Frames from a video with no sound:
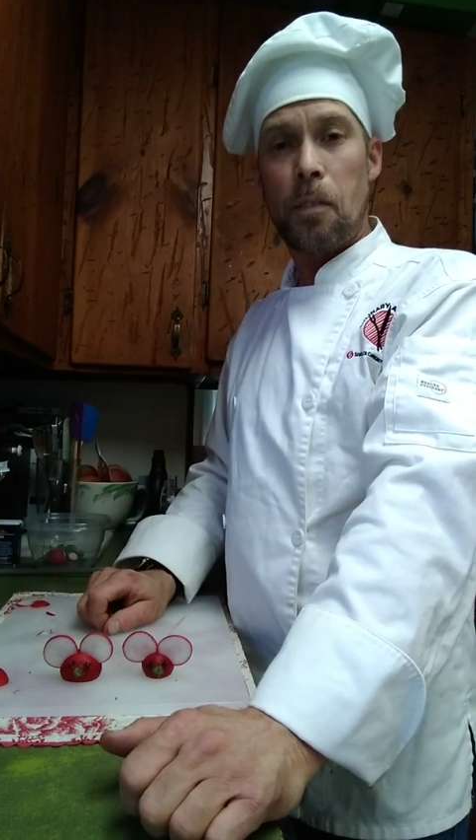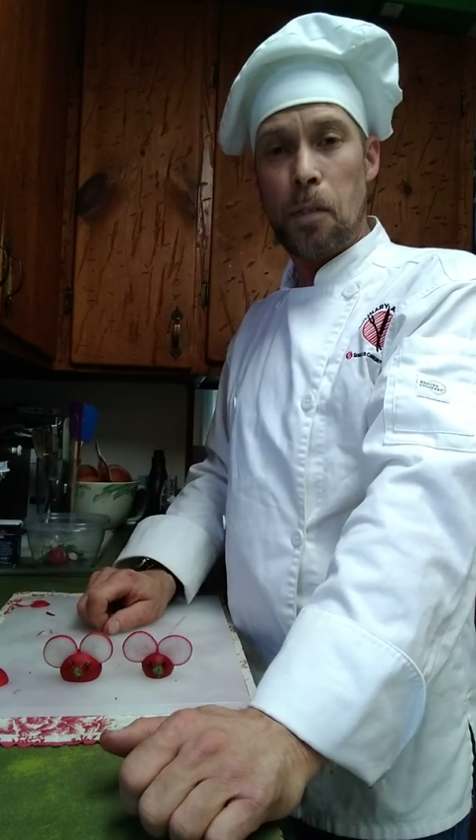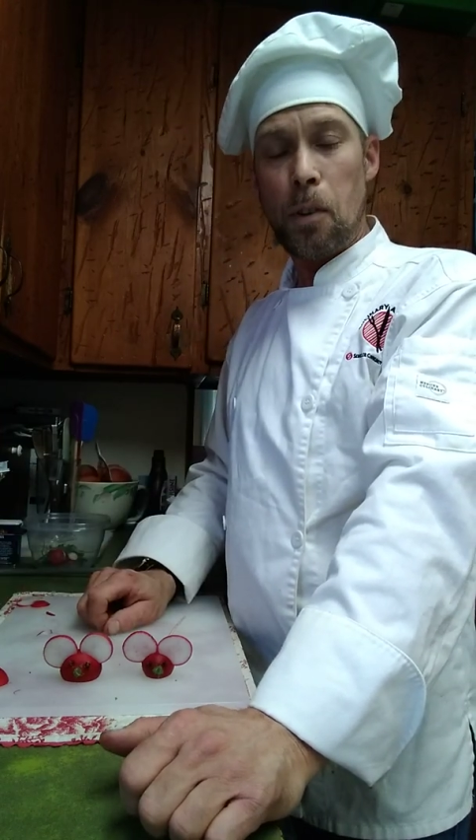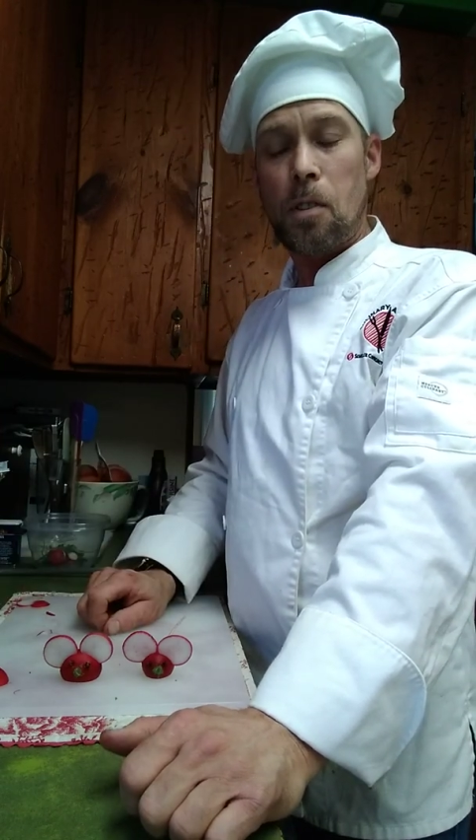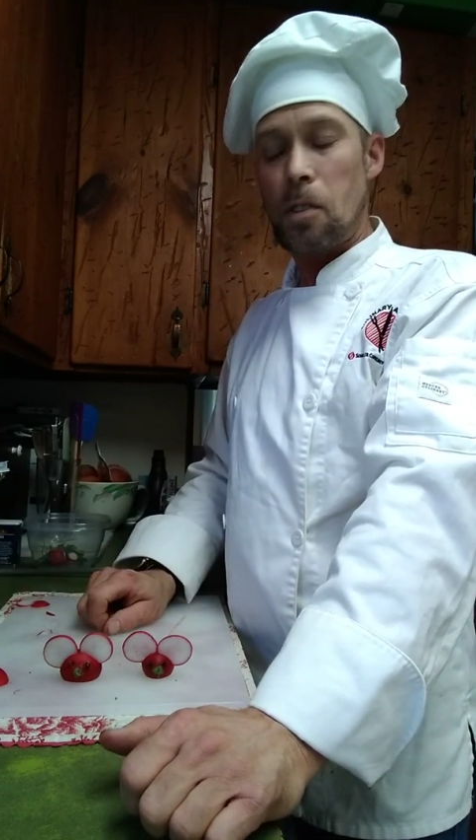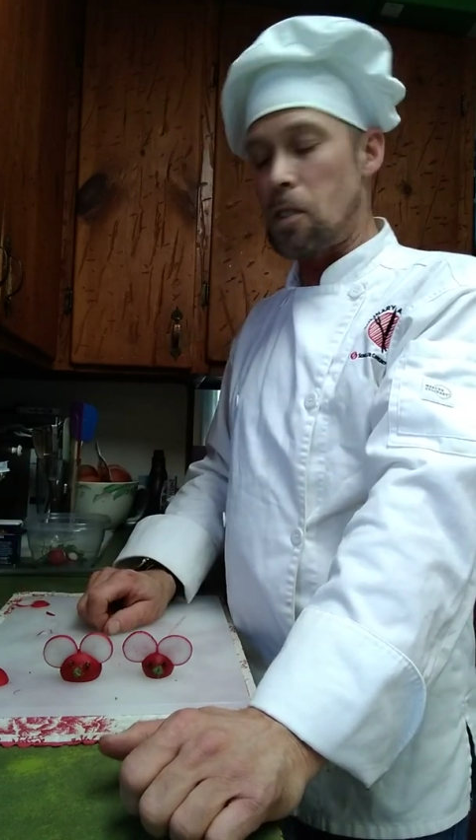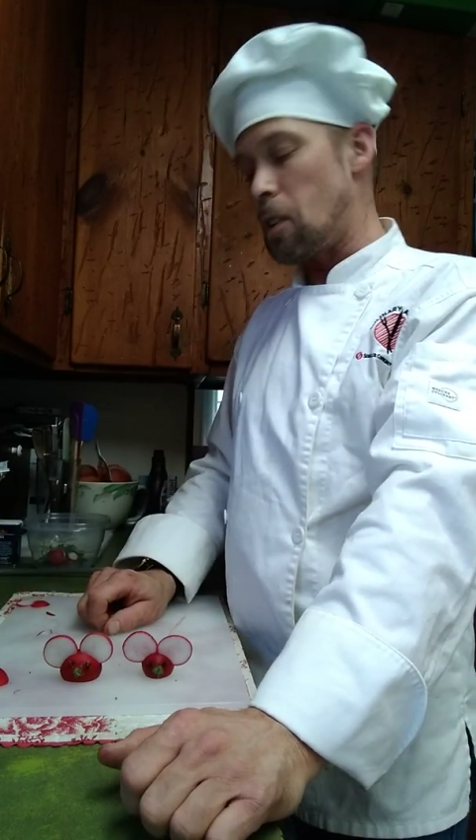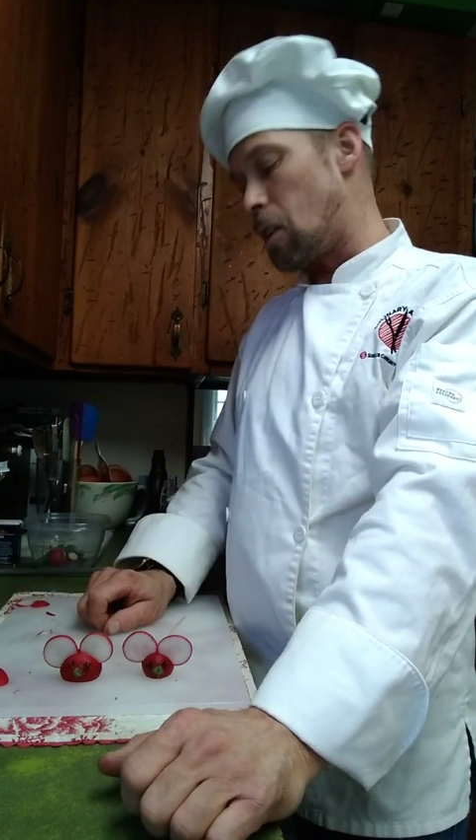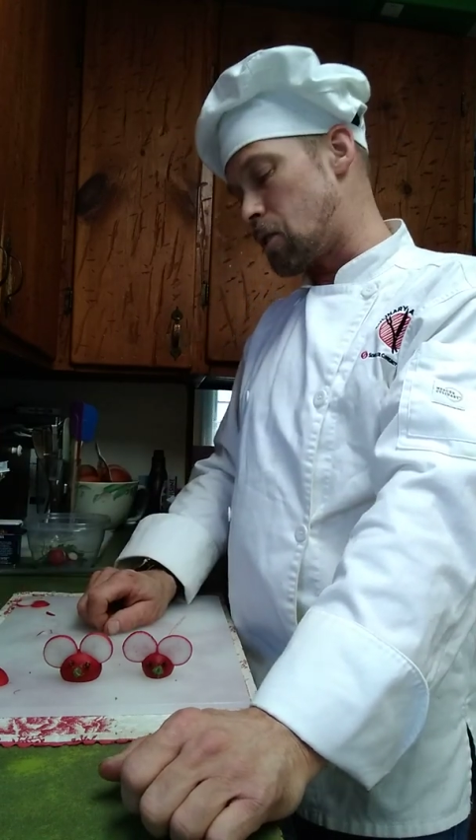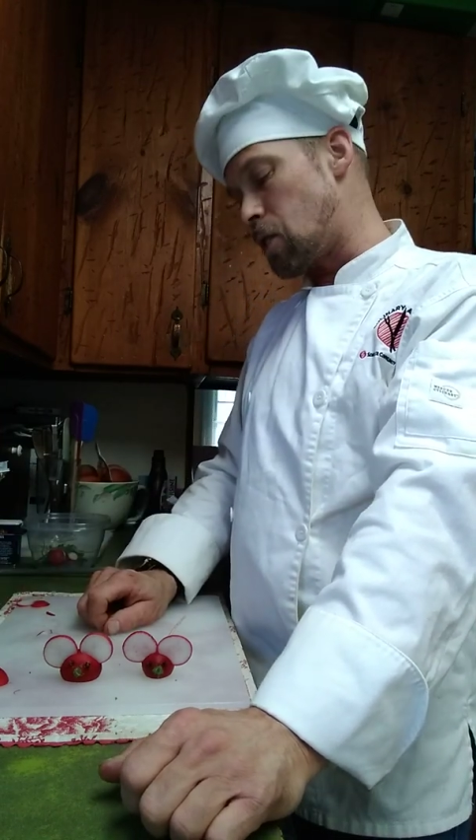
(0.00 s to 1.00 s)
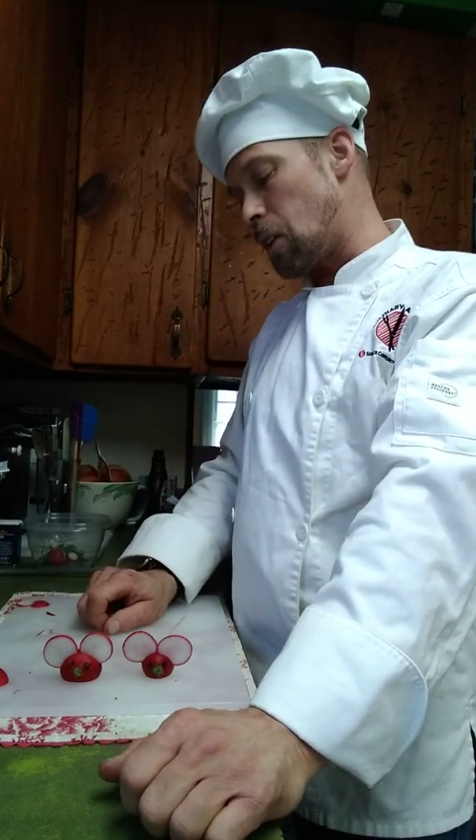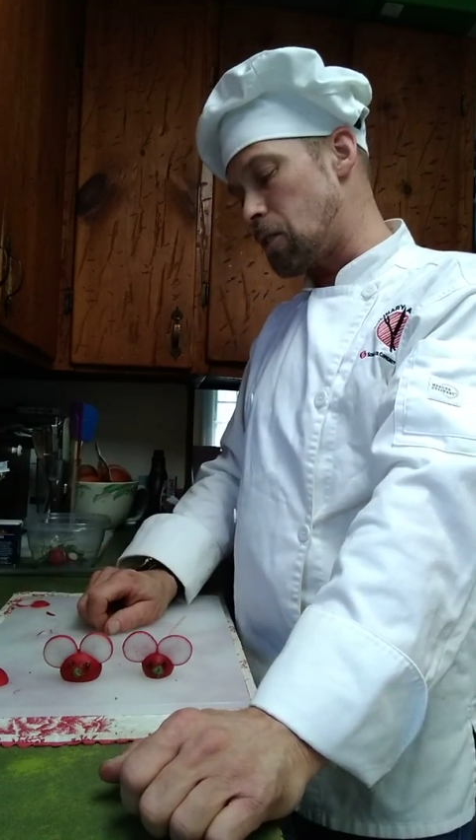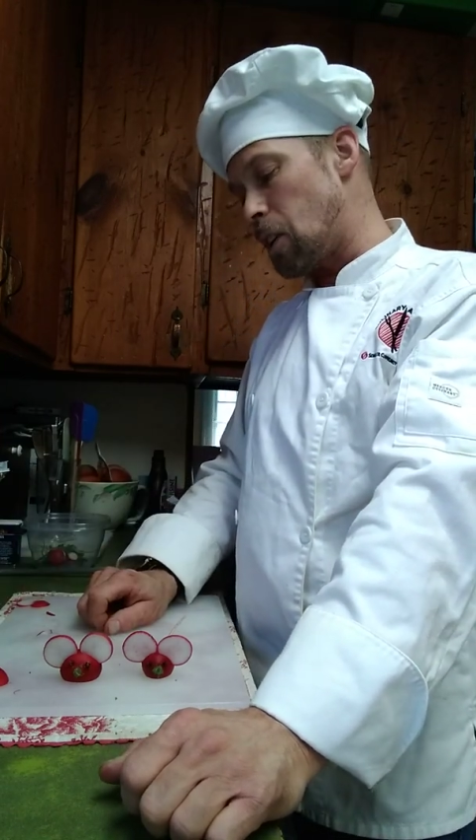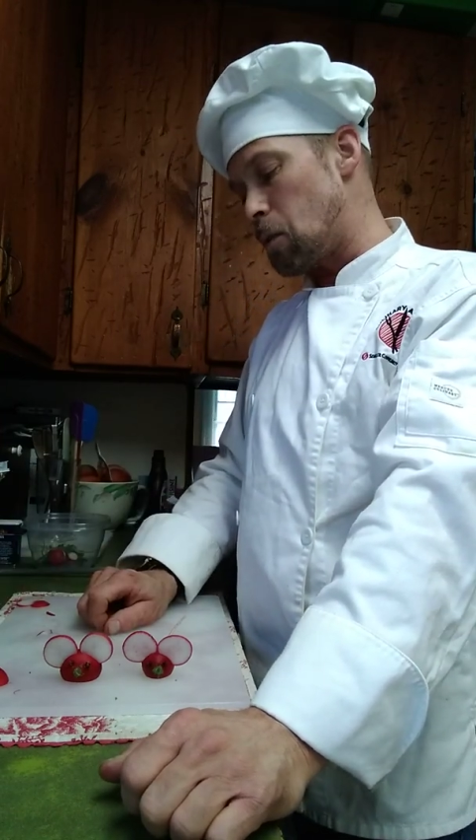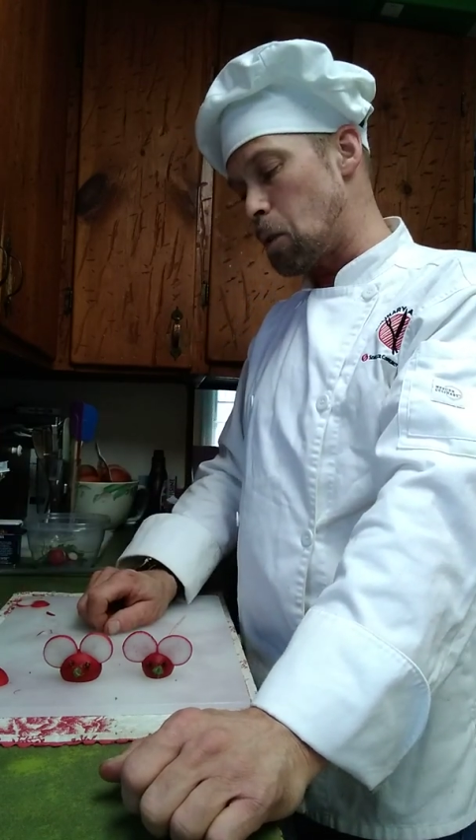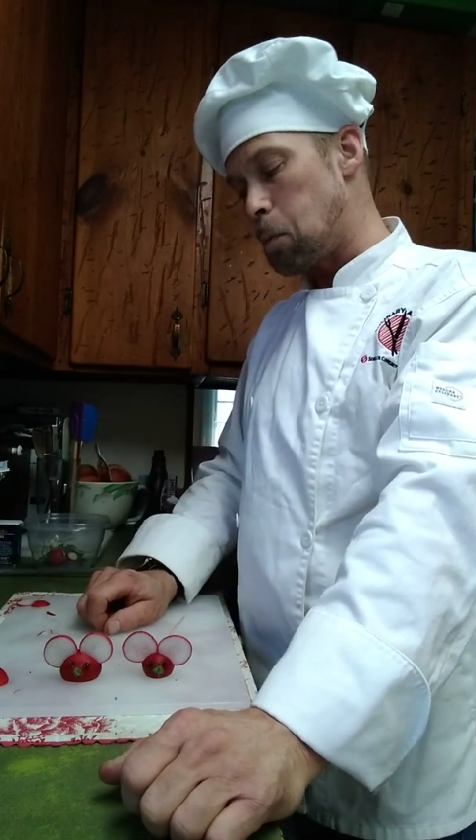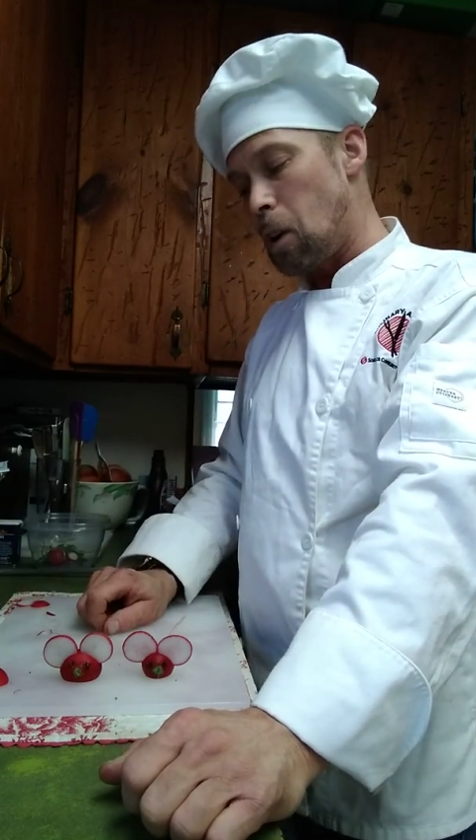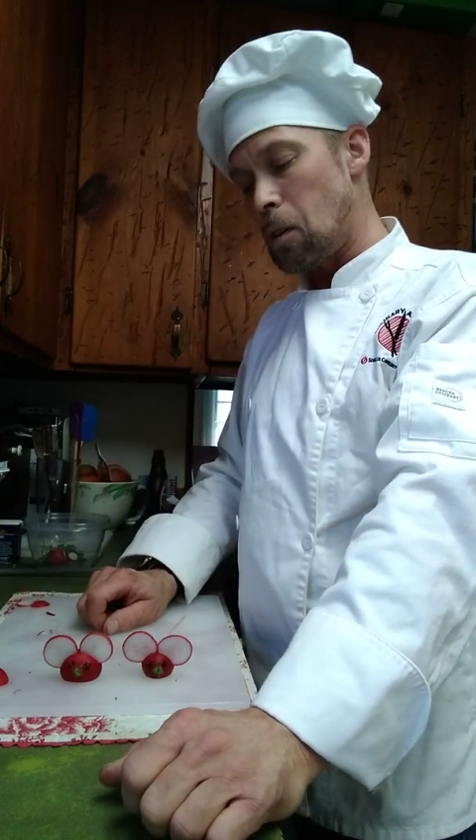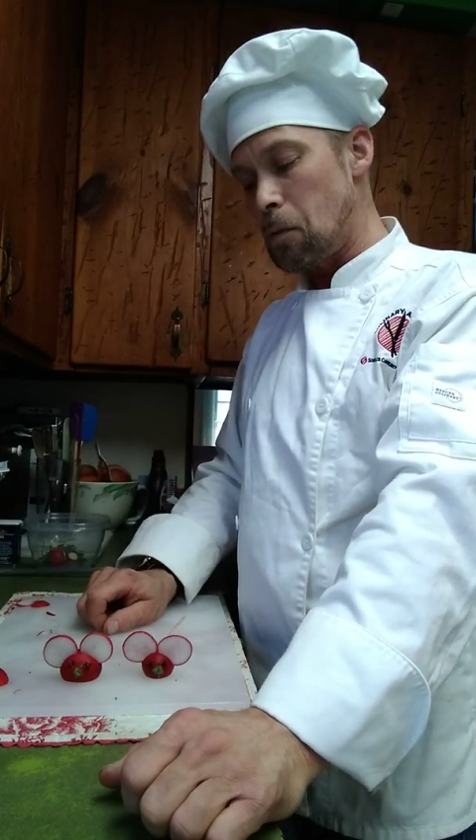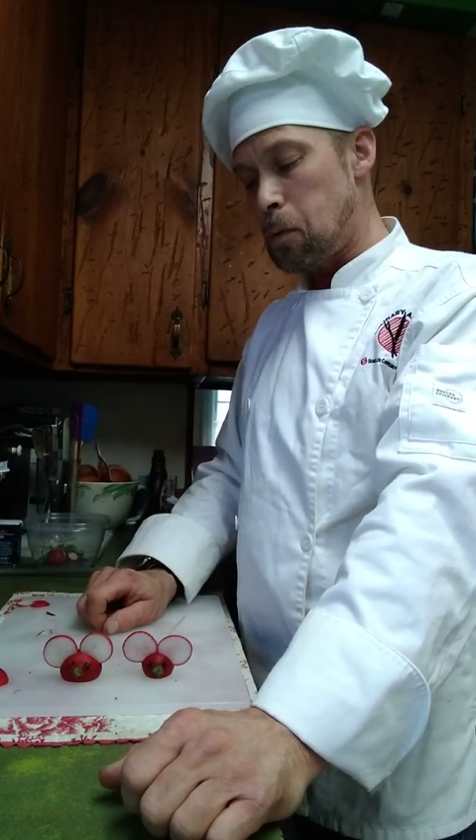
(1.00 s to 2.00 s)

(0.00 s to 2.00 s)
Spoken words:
future chef Cedric Palm,